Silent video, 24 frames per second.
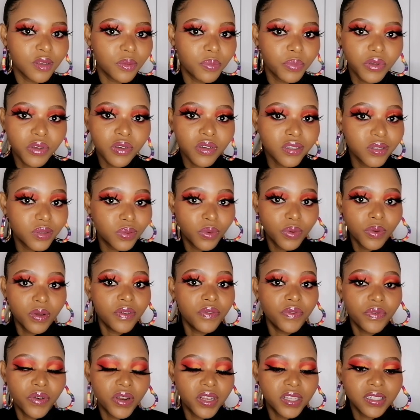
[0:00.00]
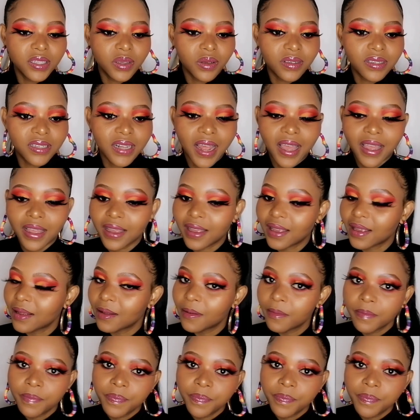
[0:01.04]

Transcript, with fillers: So because we were friends, I was like,